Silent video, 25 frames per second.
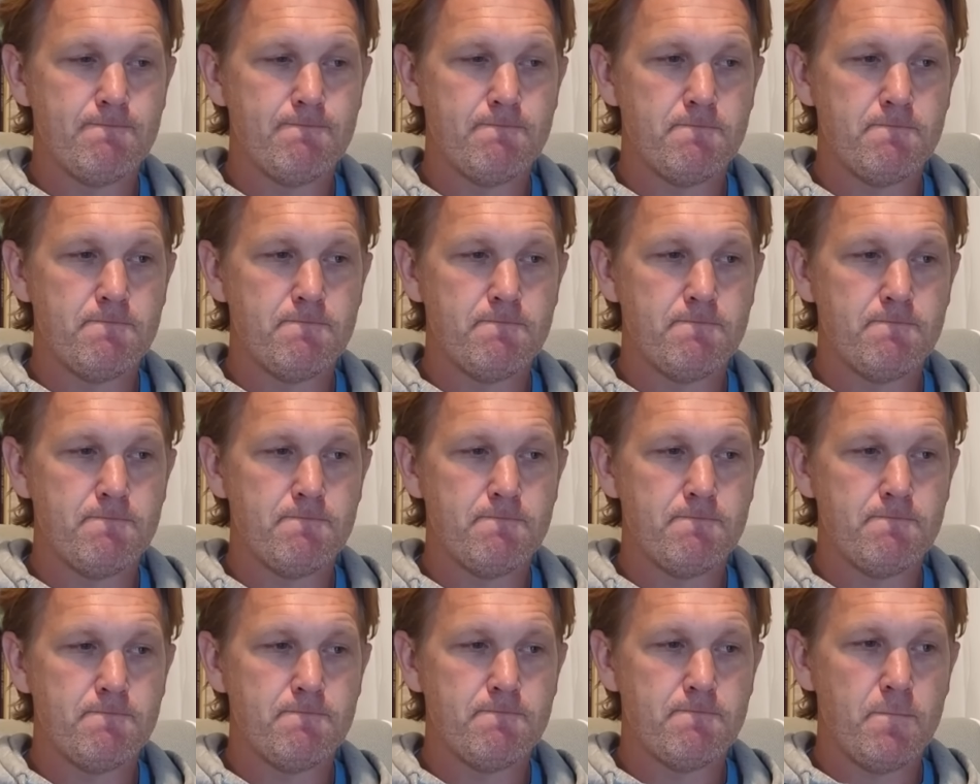he
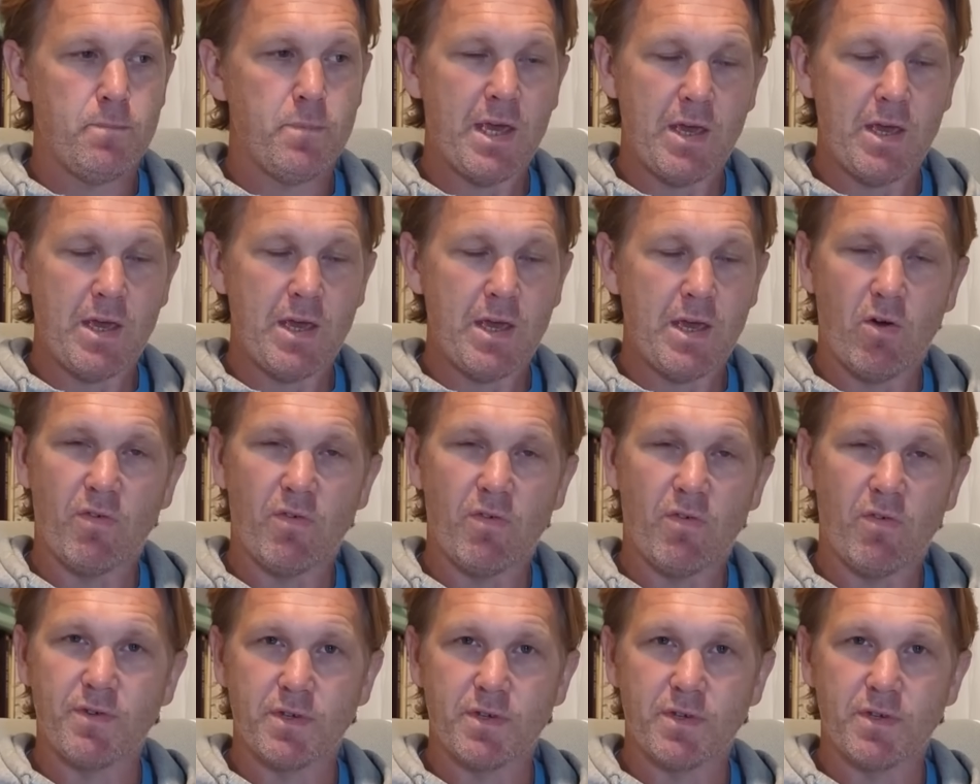offers something very
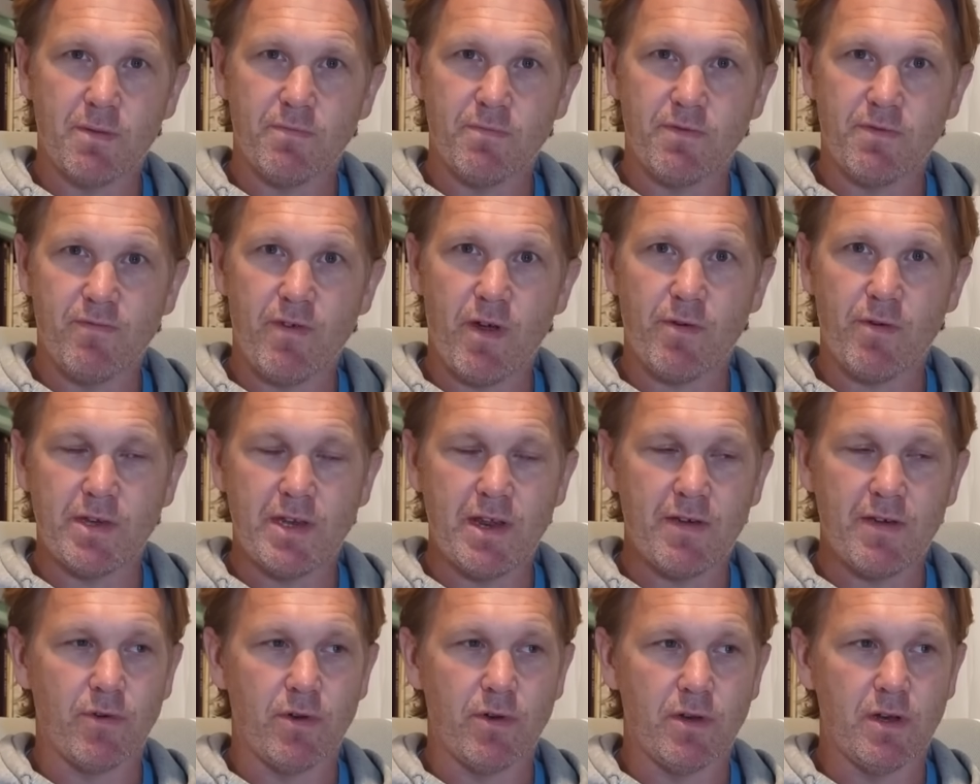different
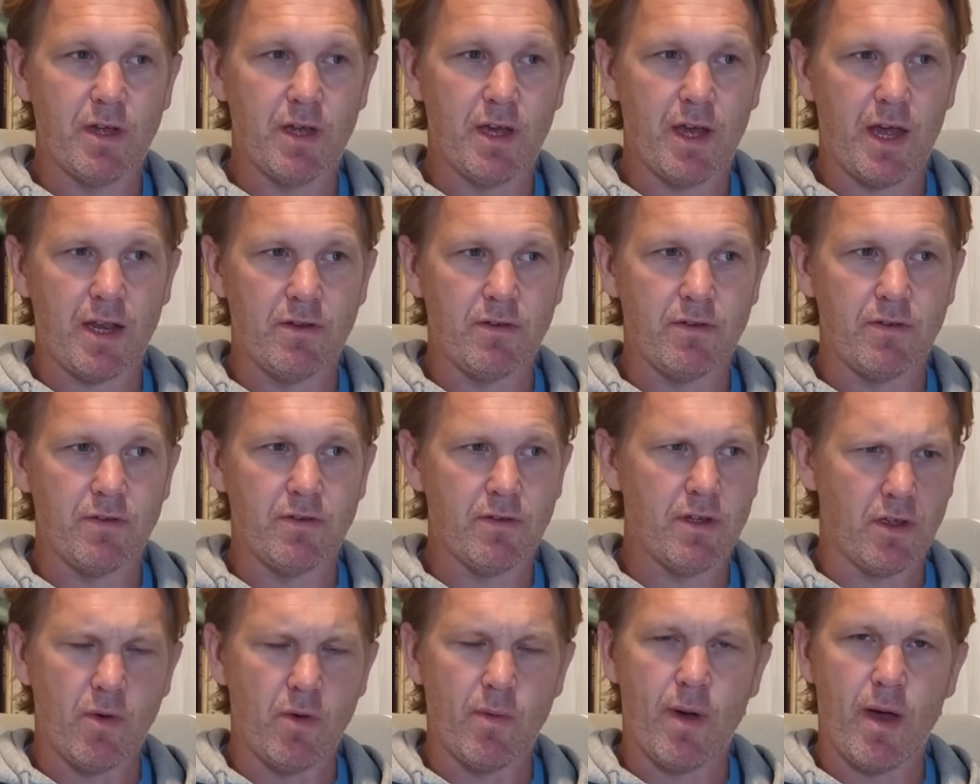and,
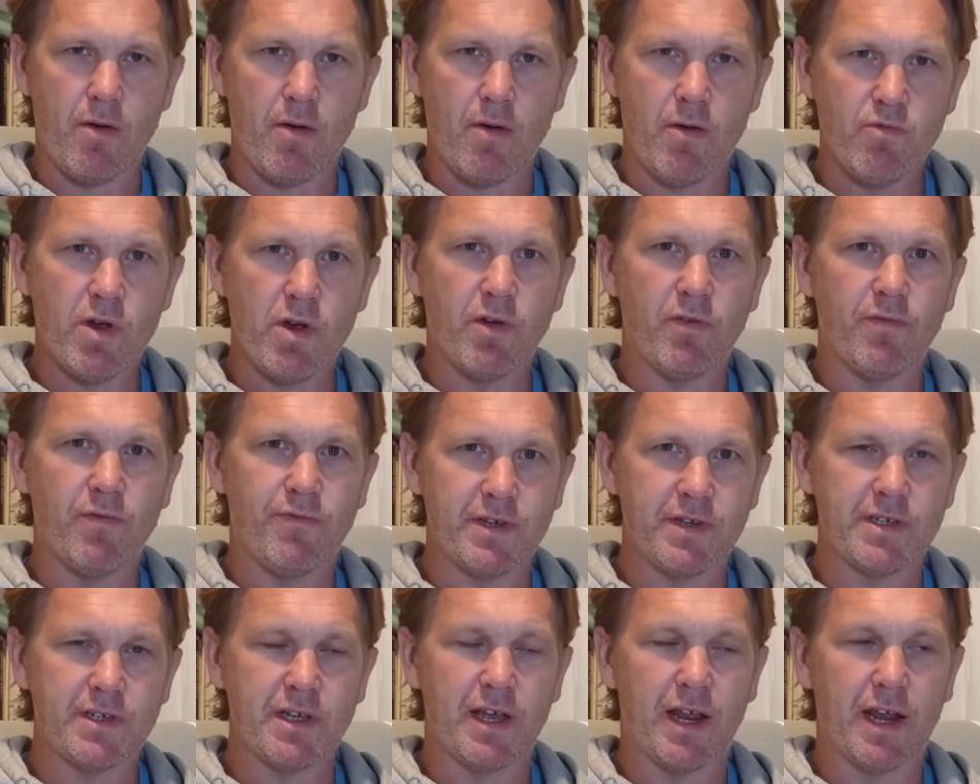you know, a real
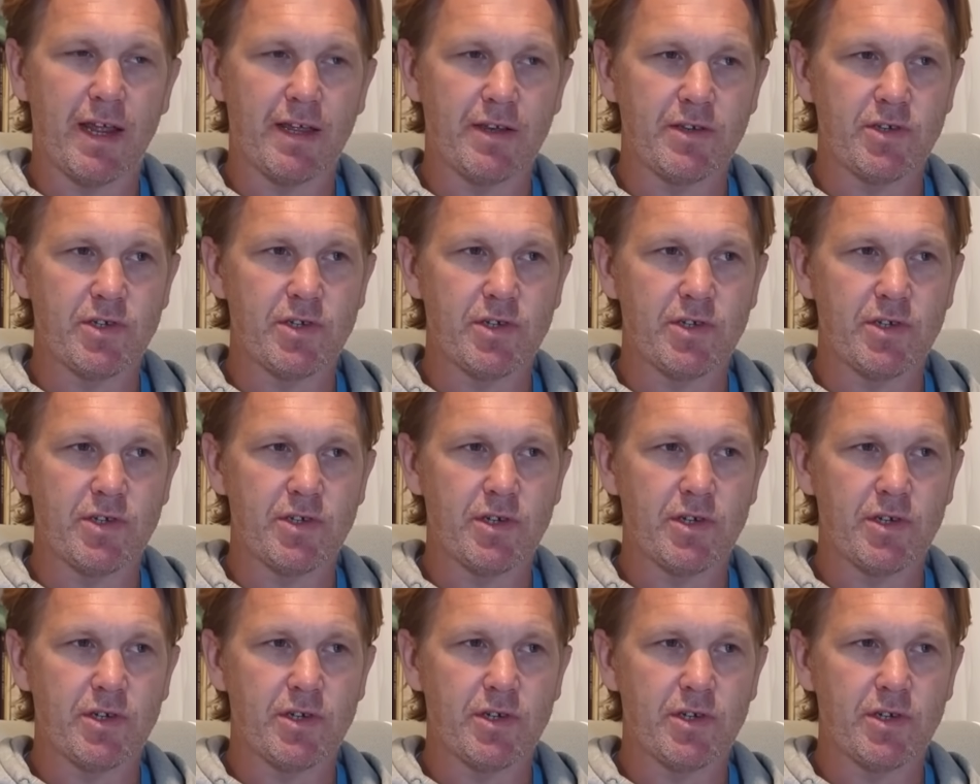physical edge.